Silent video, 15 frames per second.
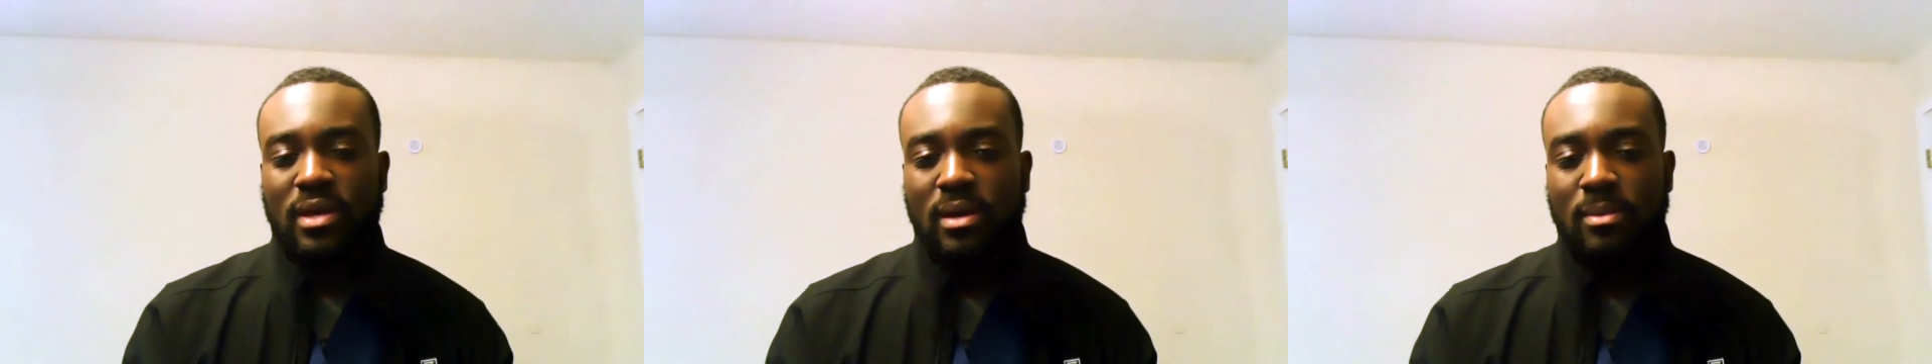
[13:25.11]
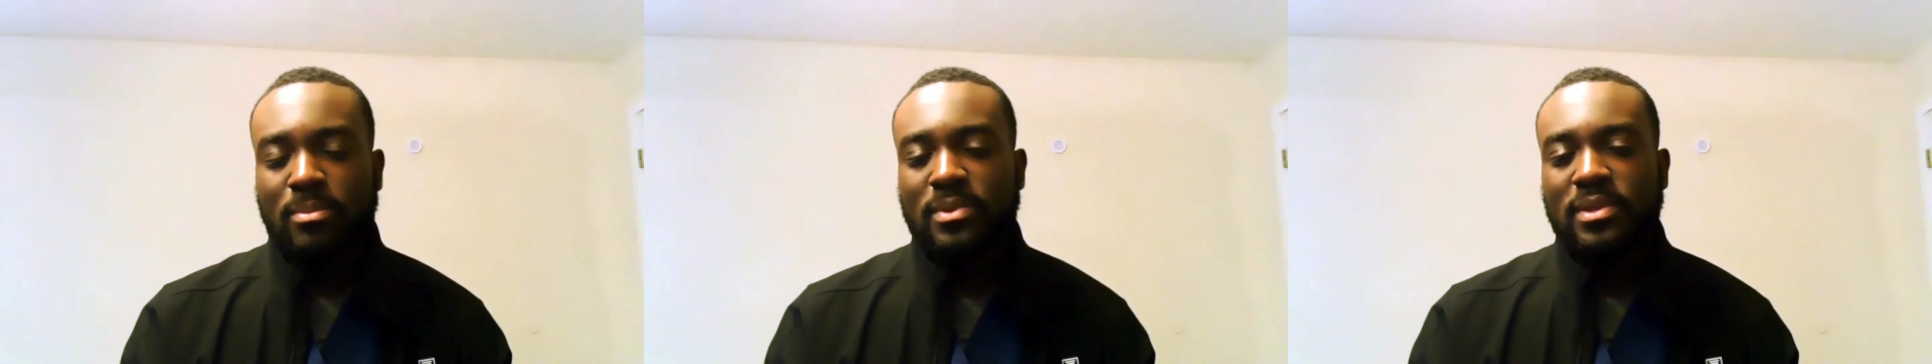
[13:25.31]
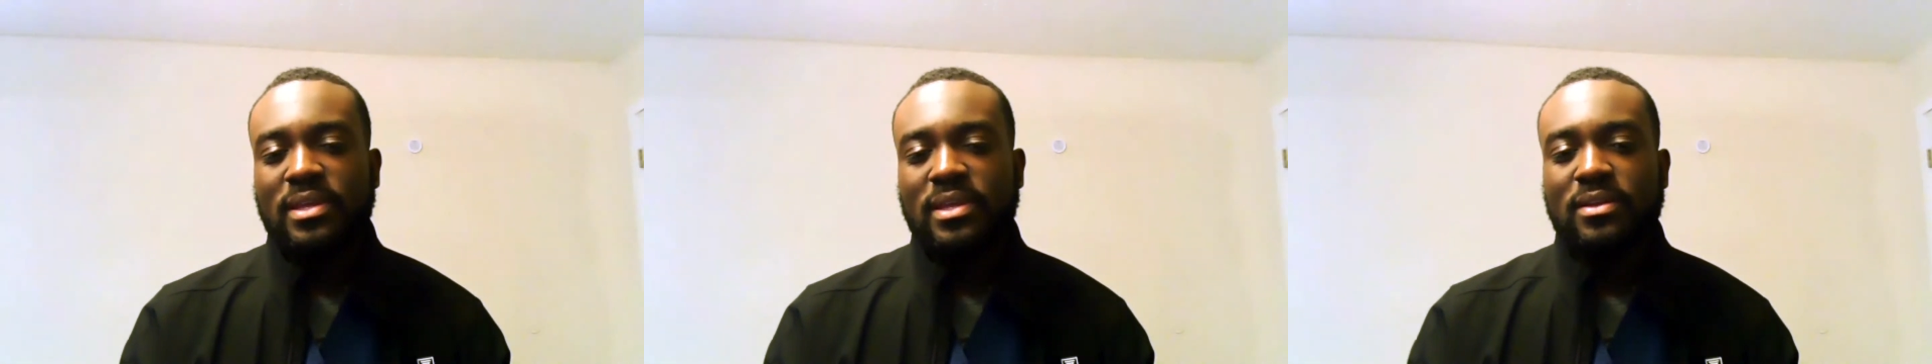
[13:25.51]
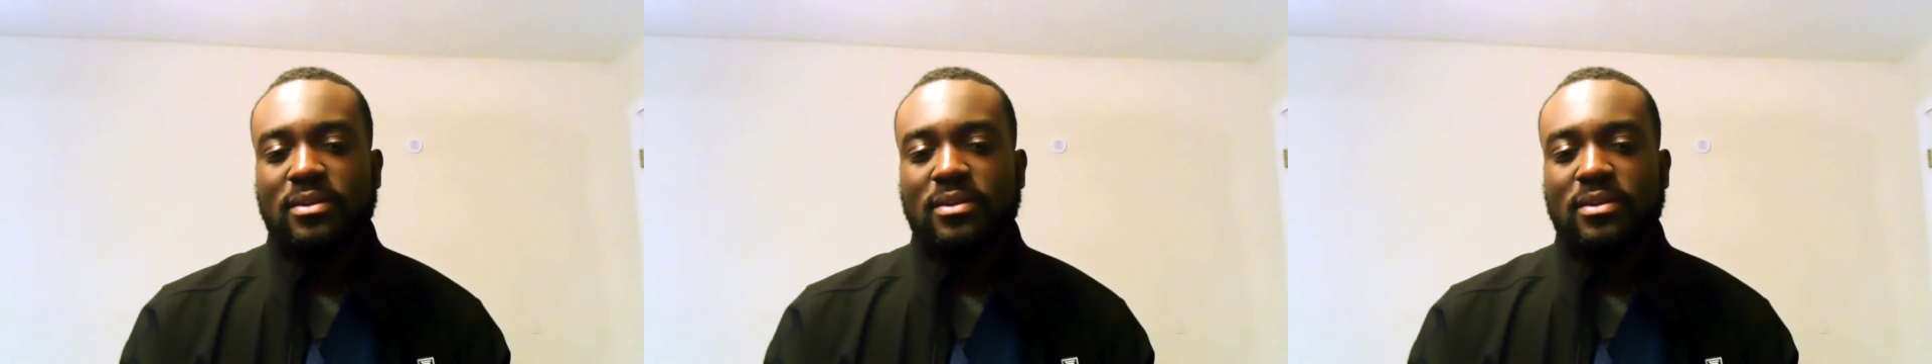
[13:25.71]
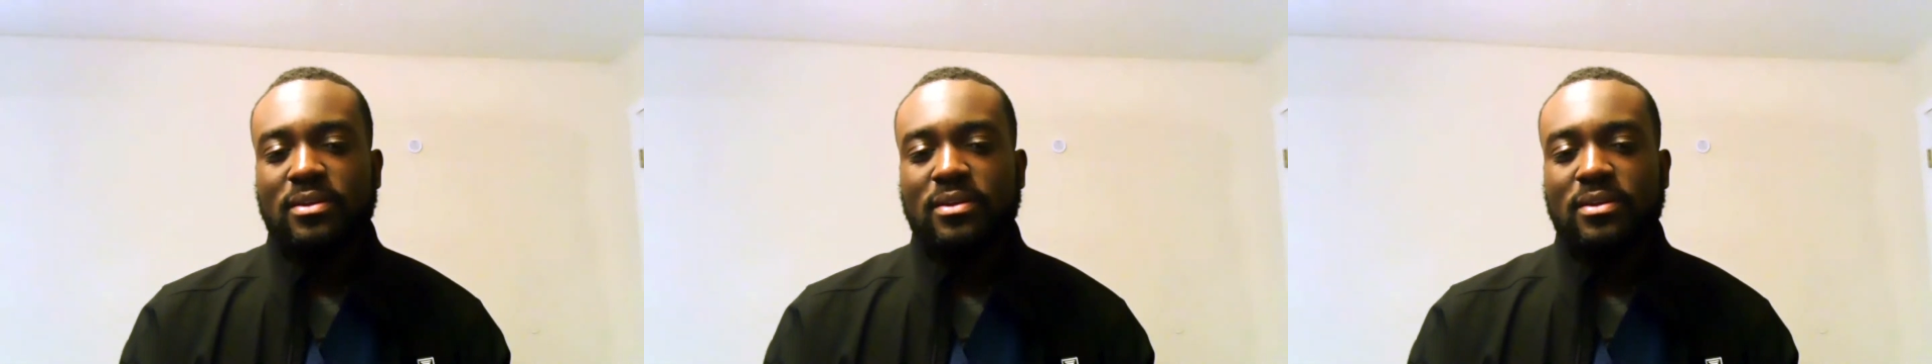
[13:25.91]
company and
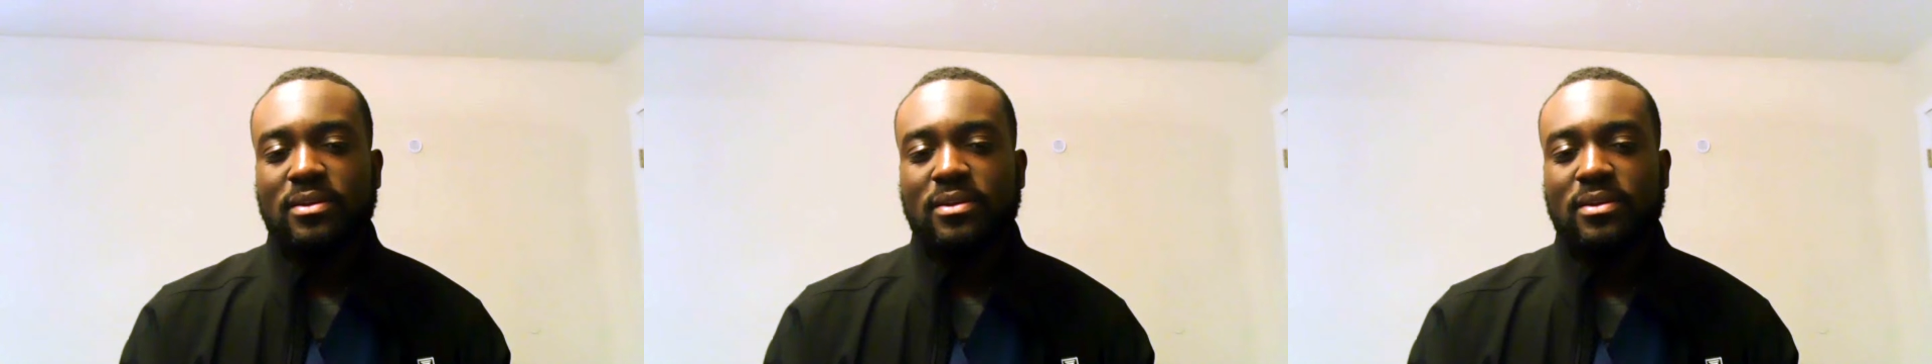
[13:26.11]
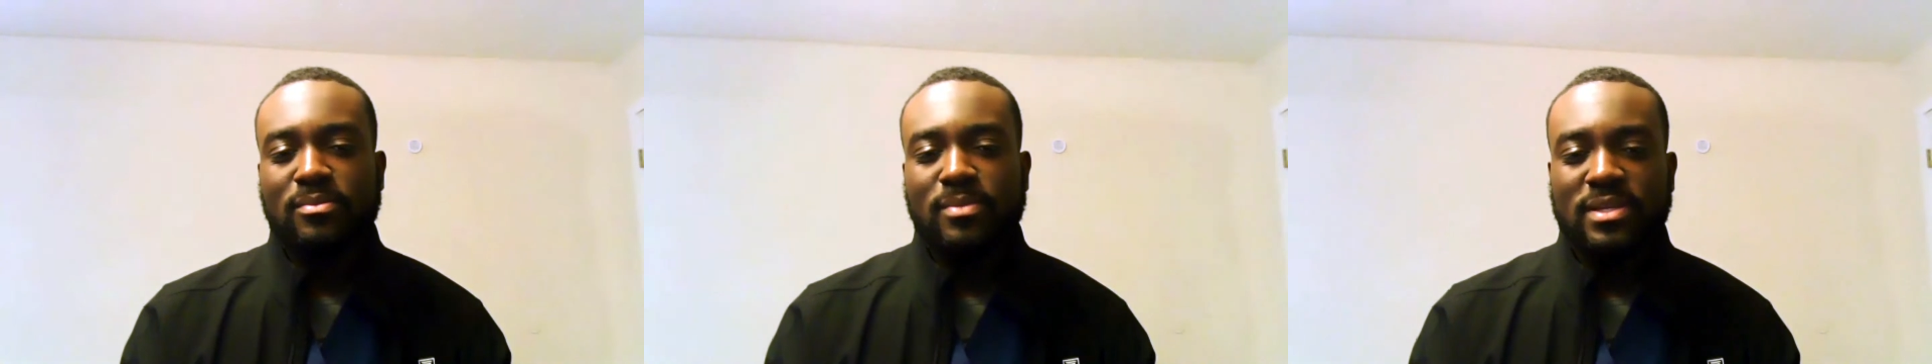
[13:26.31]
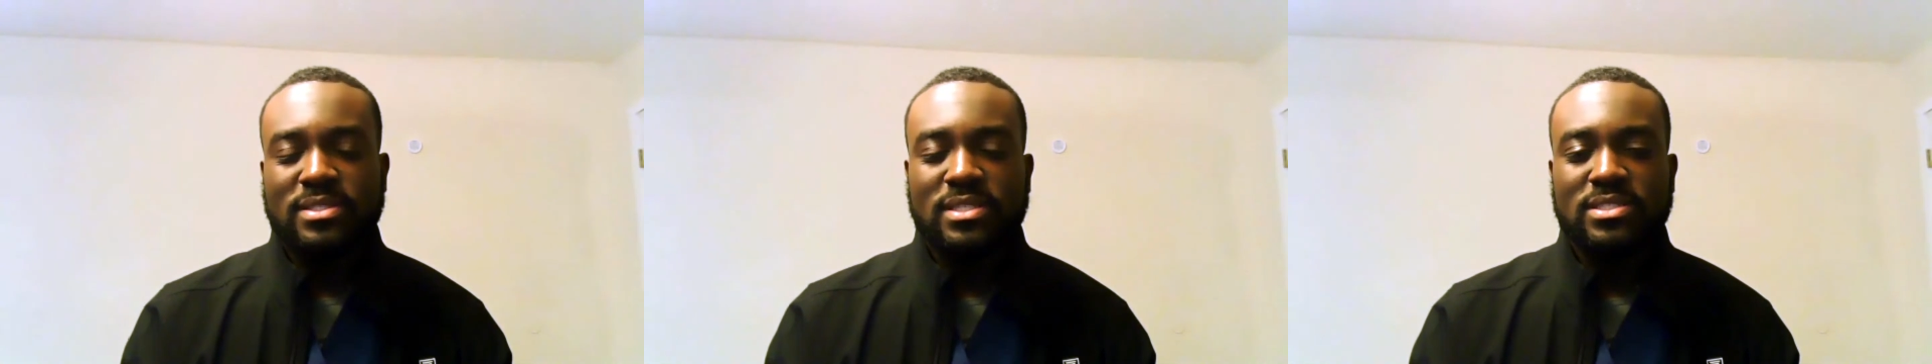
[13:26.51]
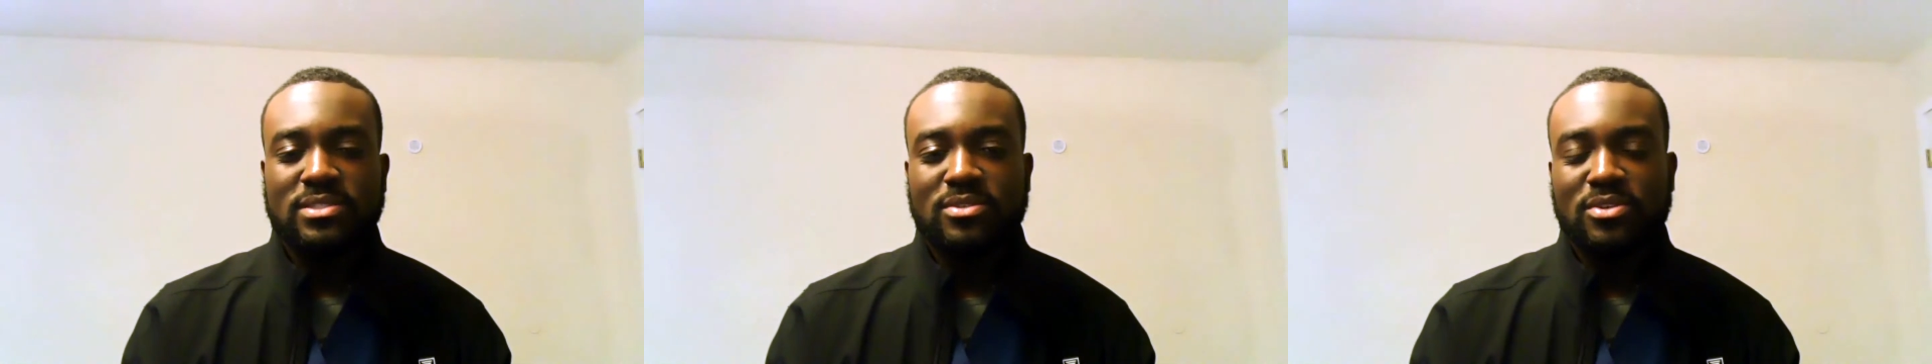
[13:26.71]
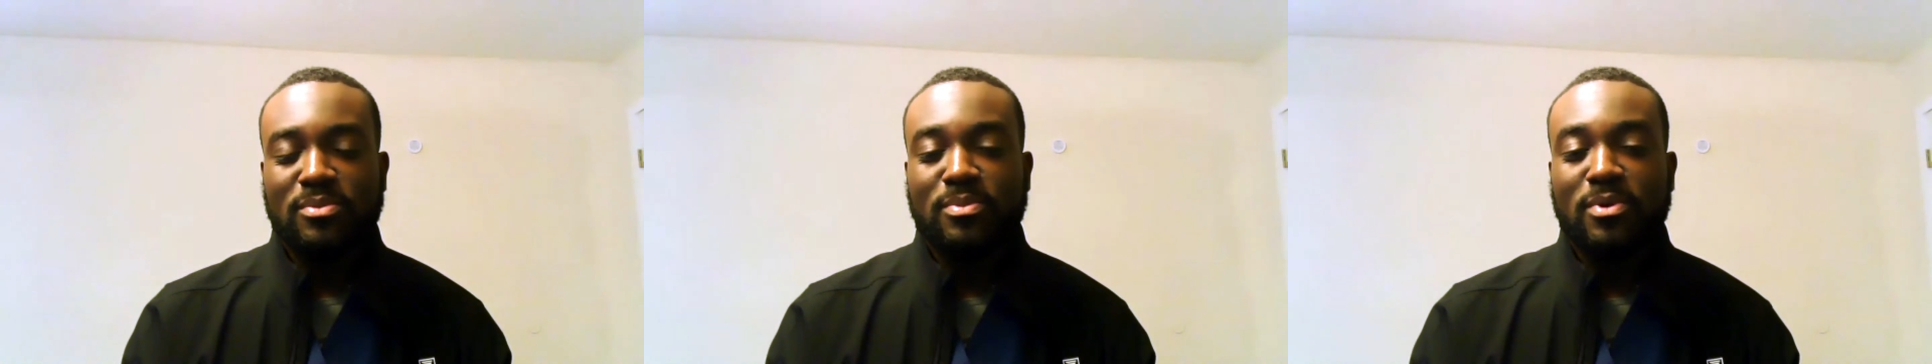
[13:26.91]
your message
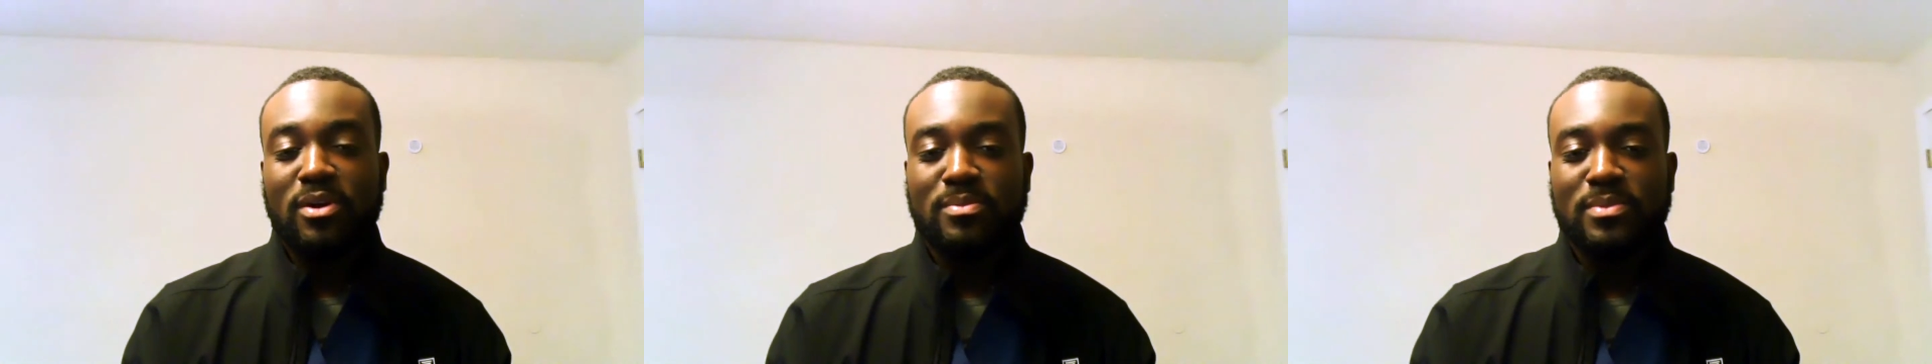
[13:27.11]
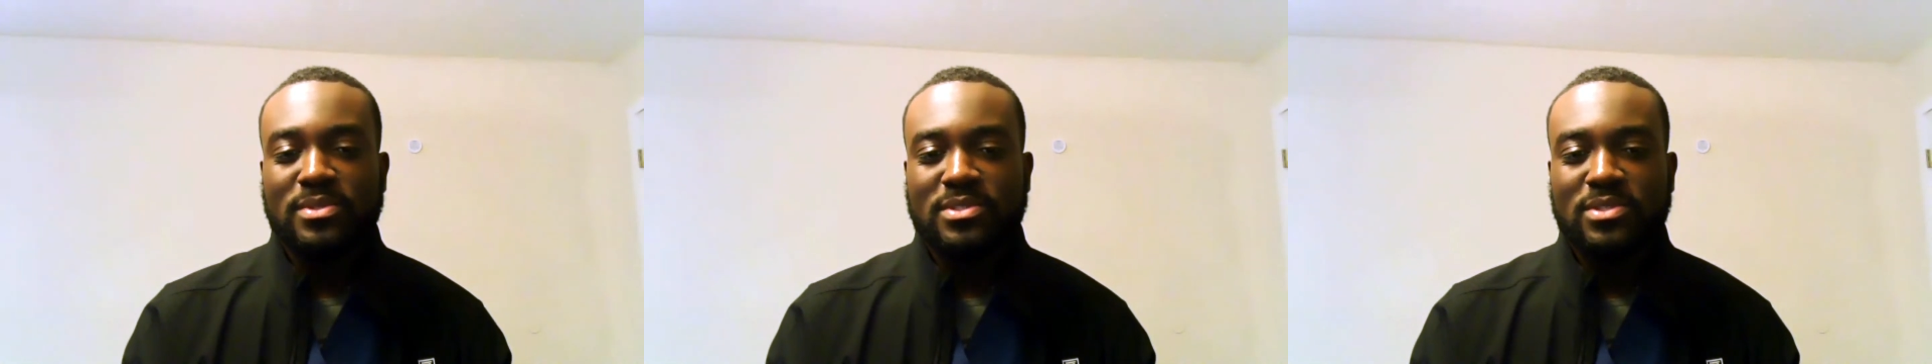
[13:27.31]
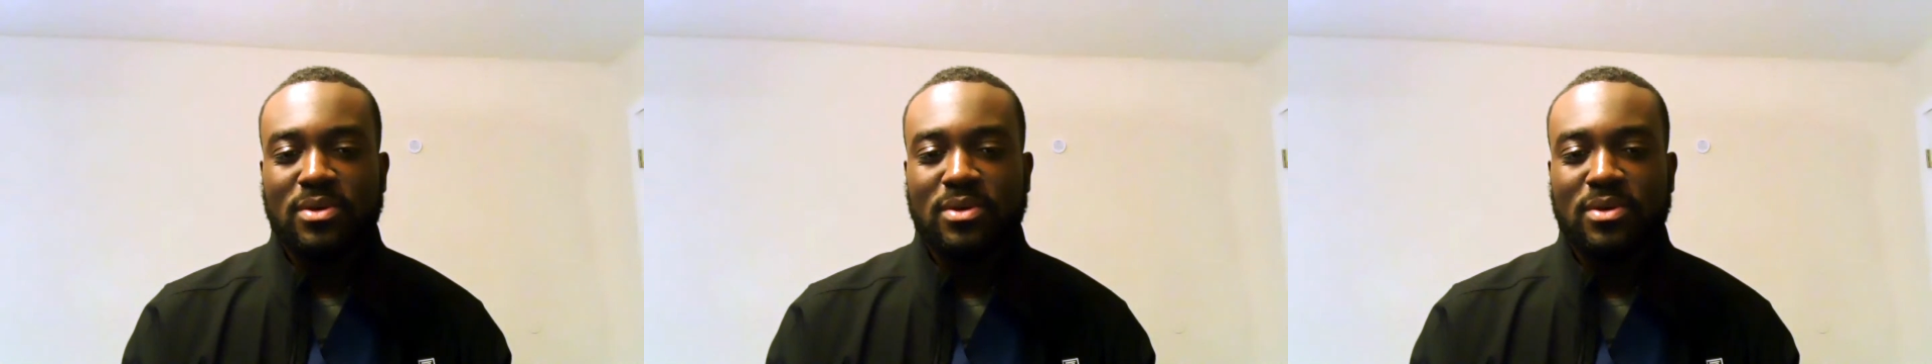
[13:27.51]
and your purpose.